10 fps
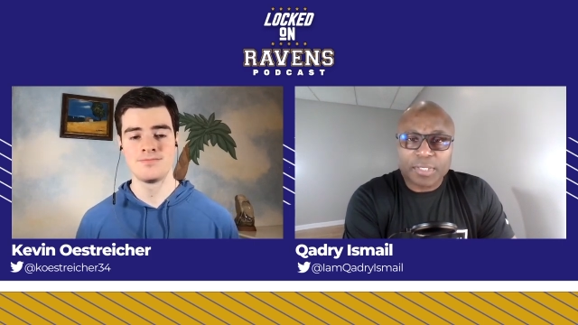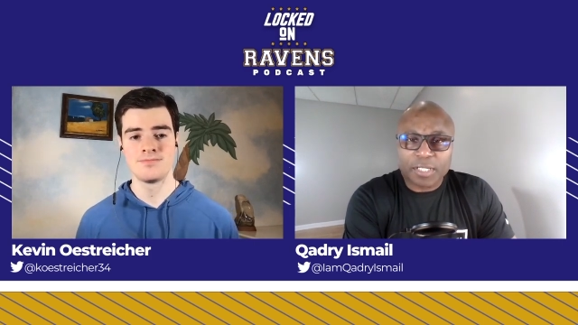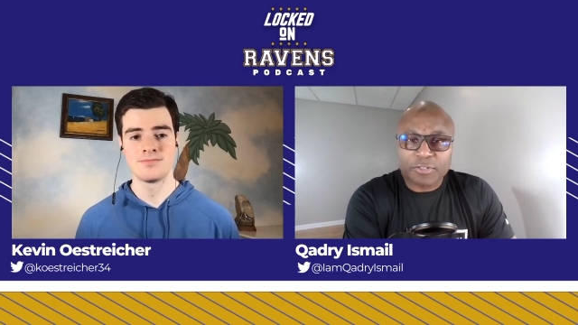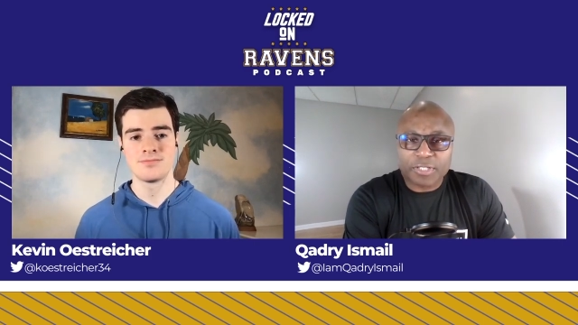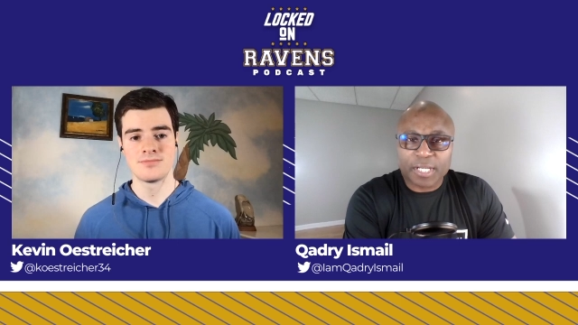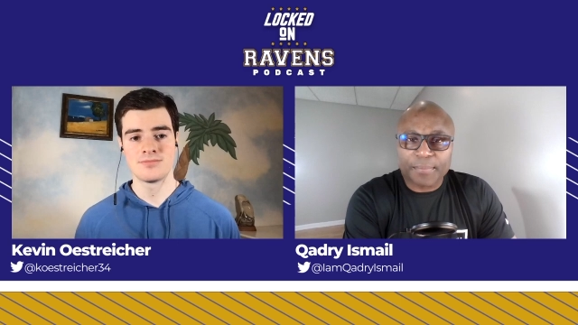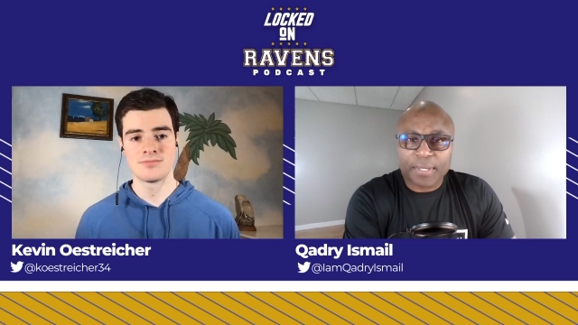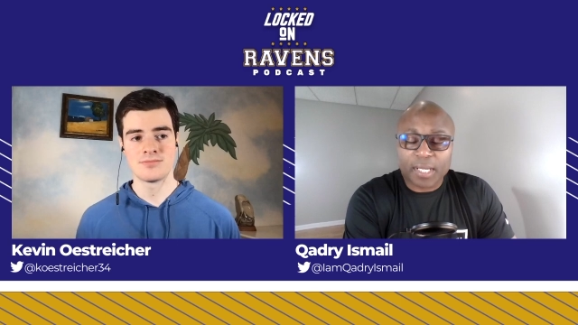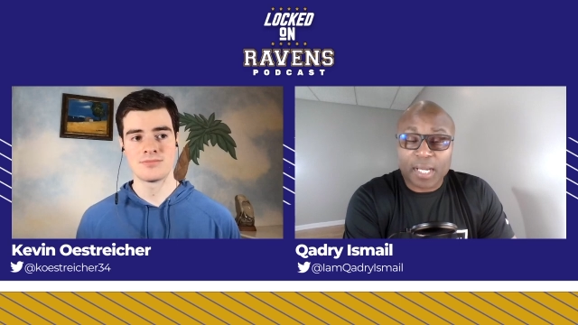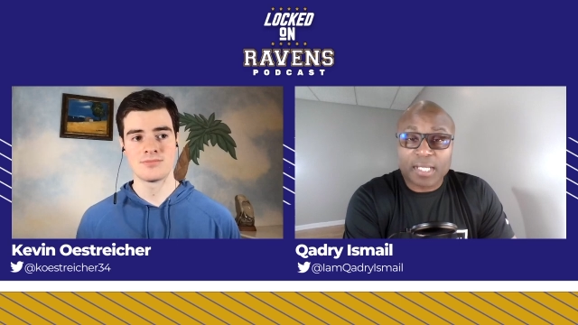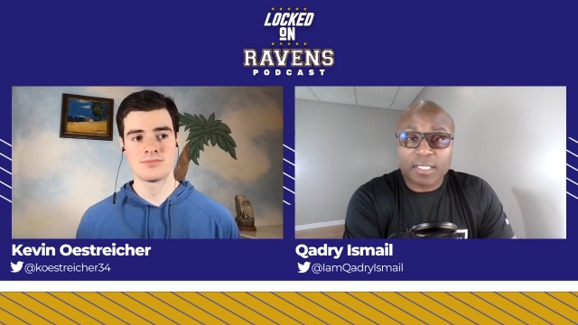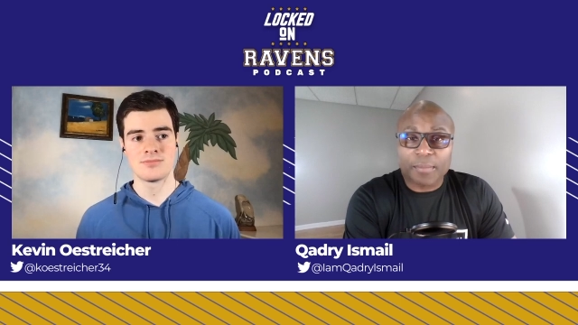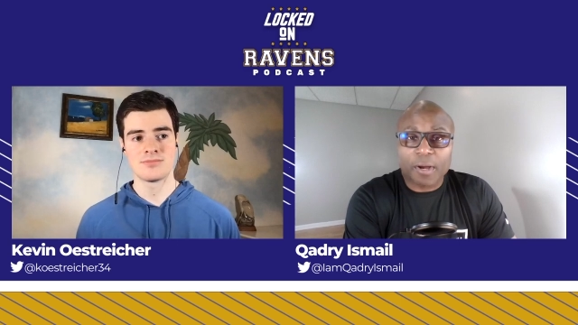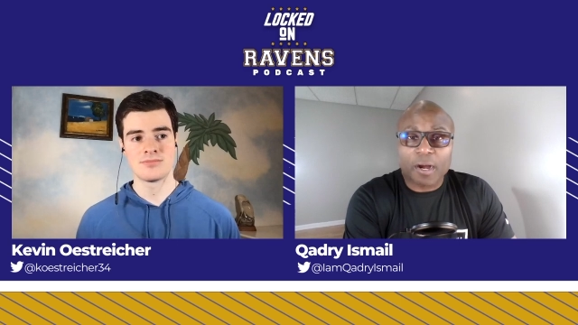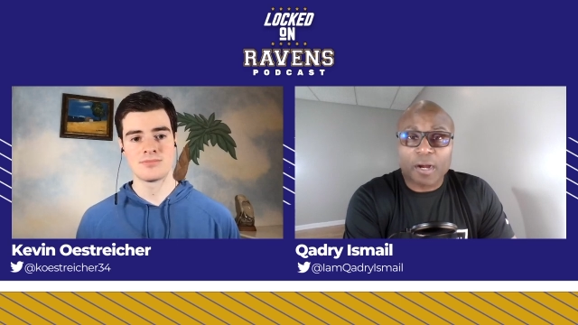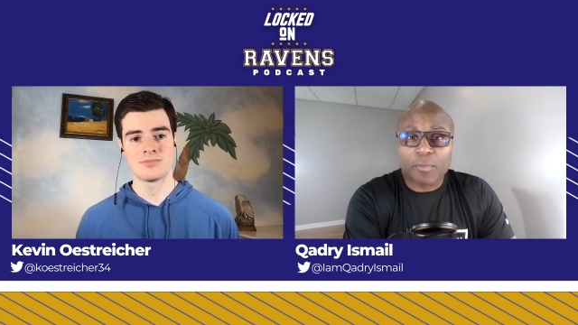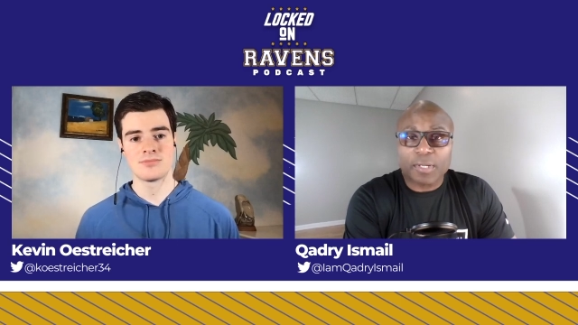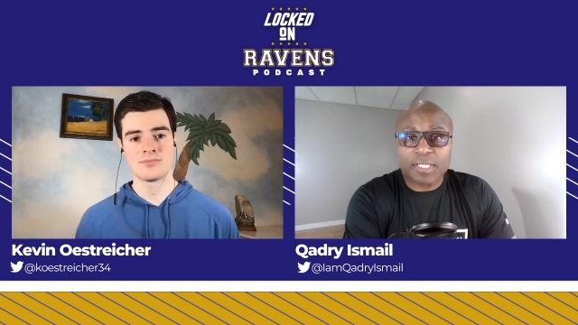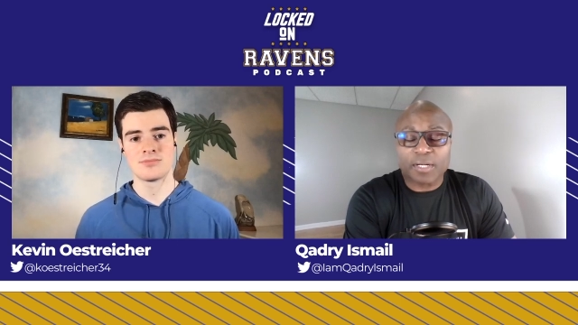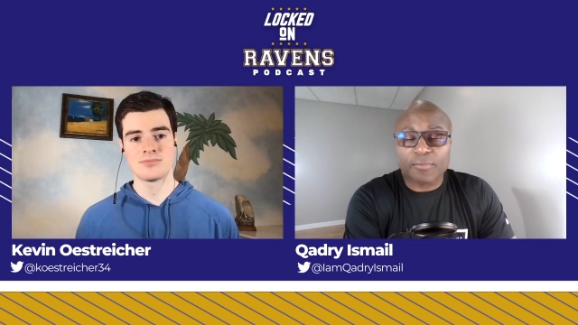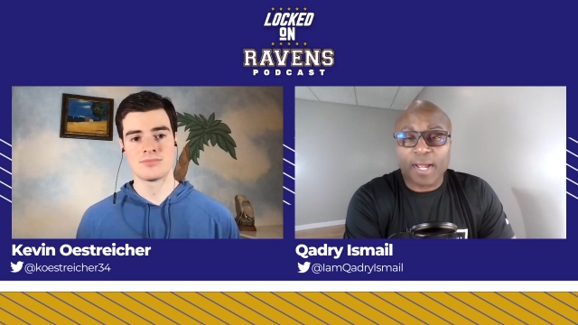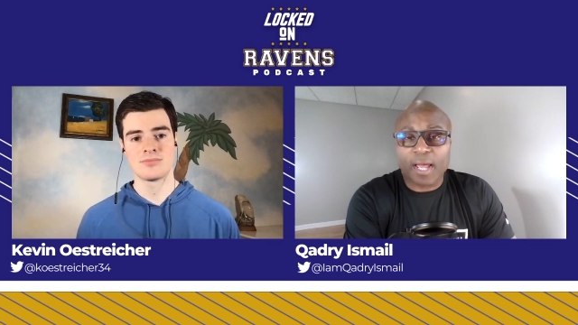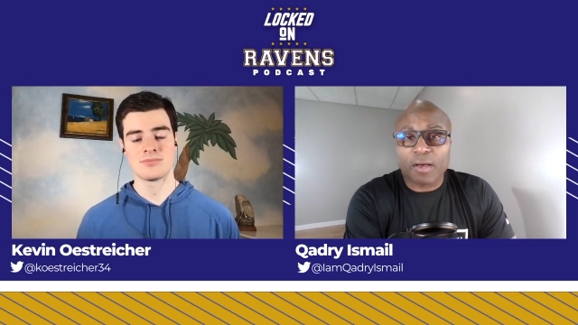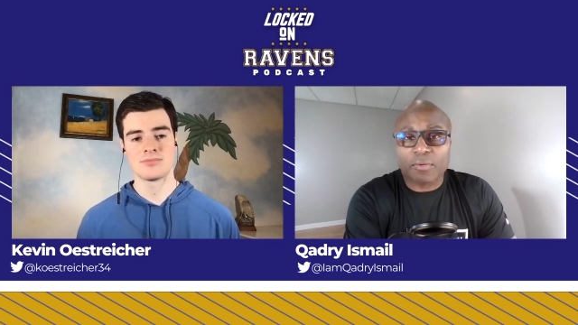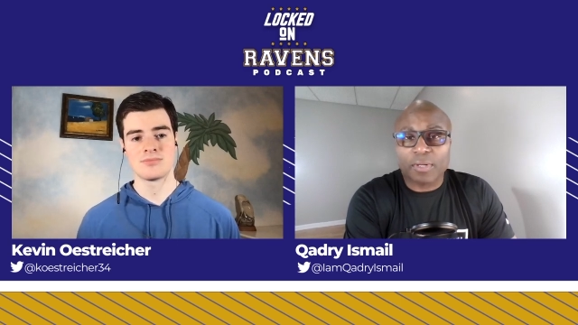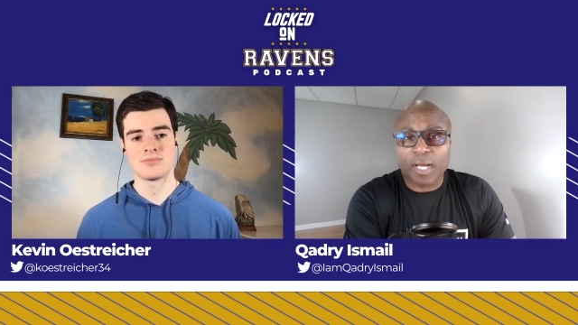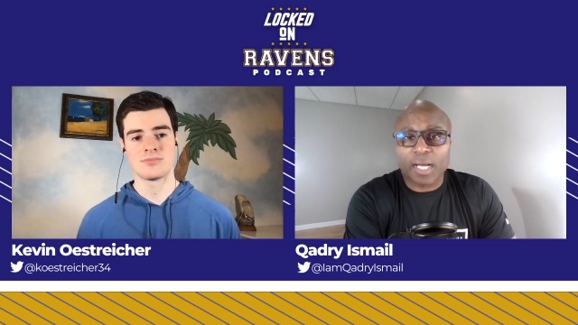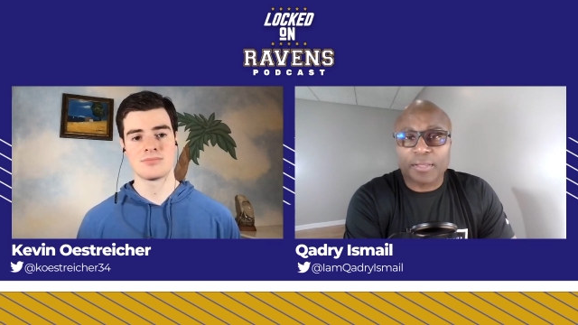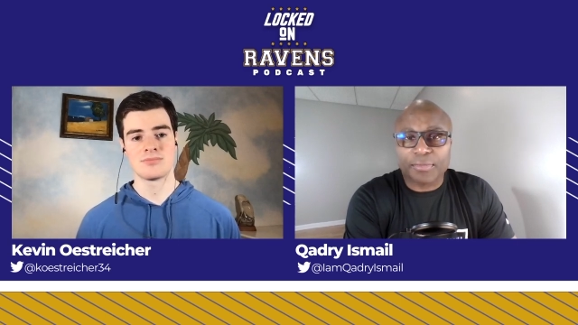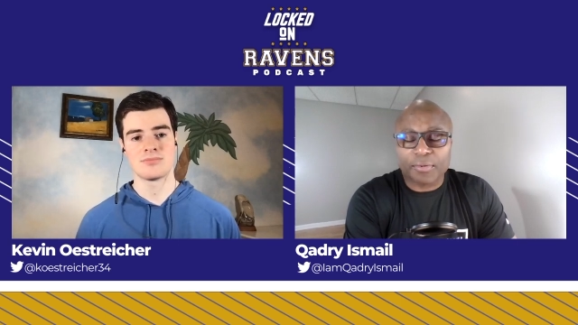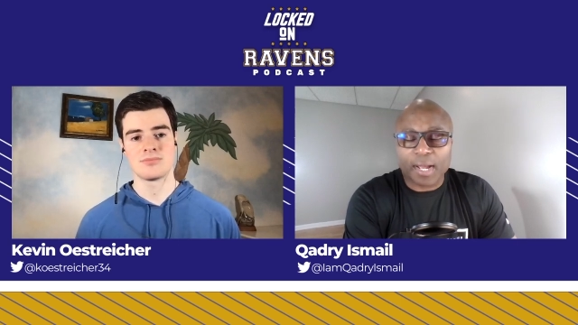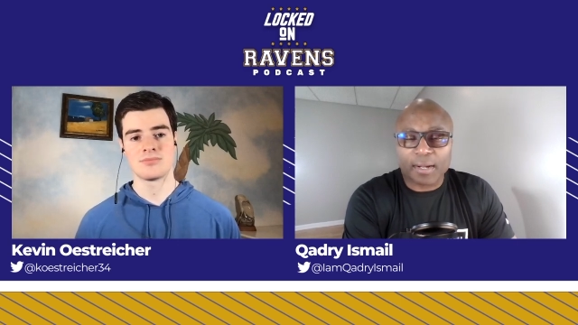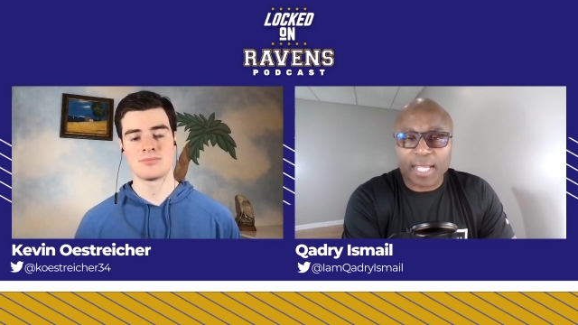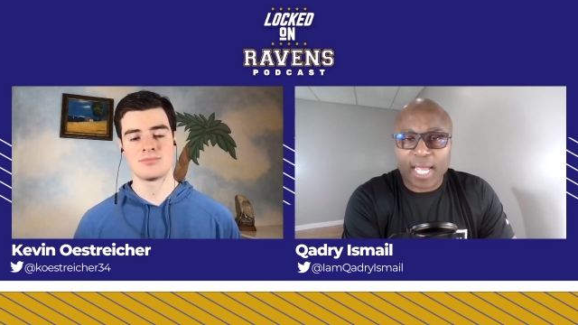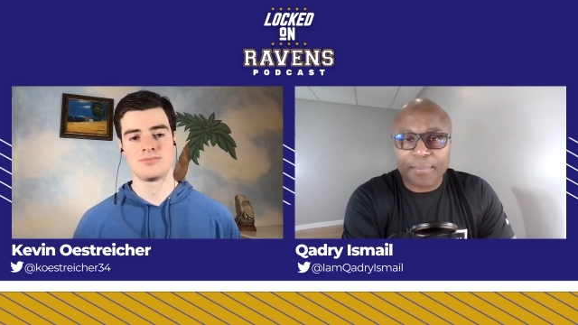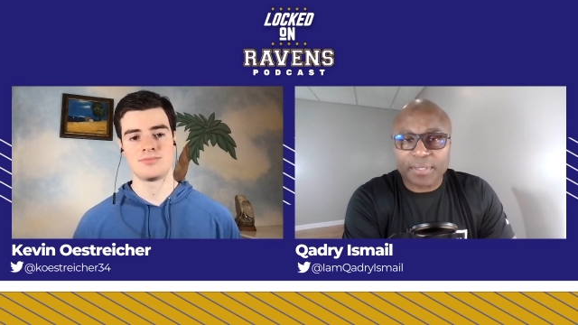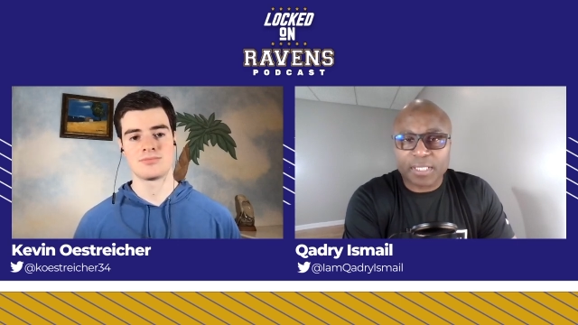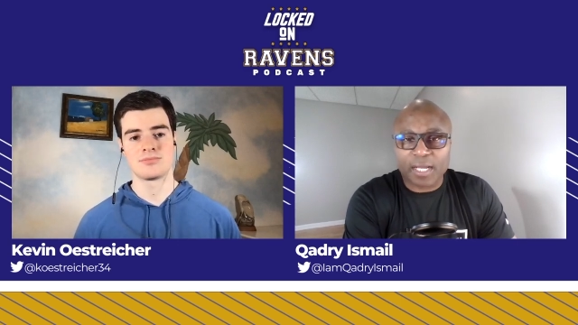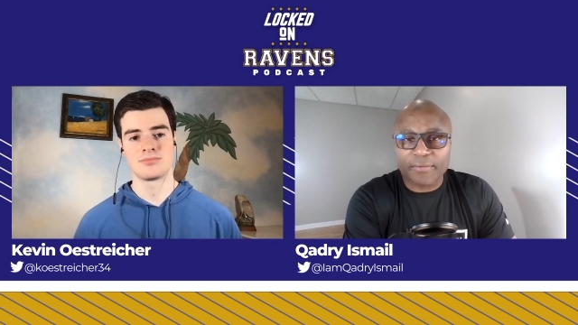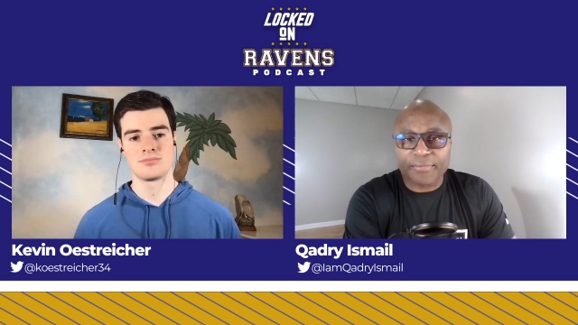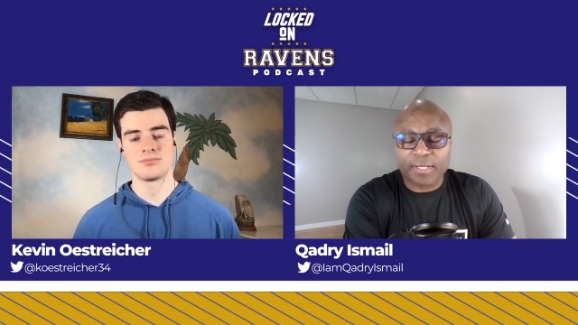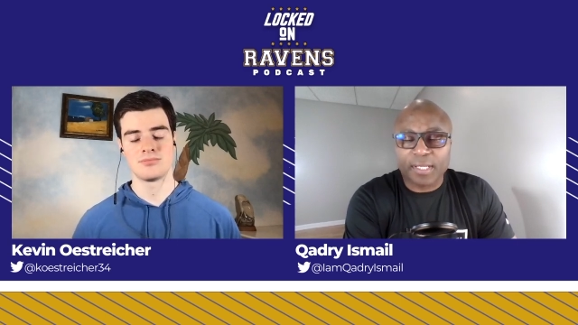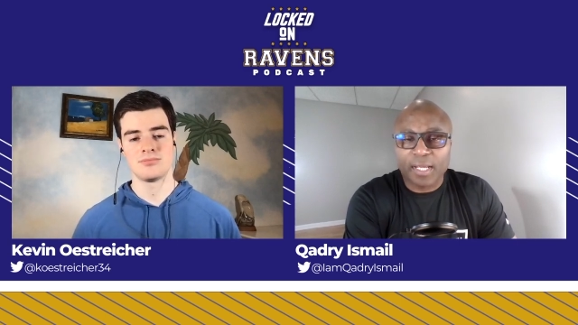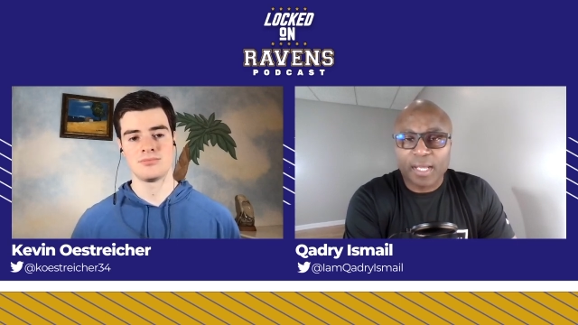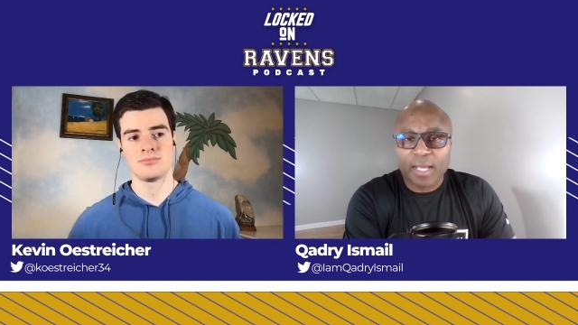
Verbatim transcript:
Speaker 1: interesting because Lamar wasn't around uh, throughout camp and stuff and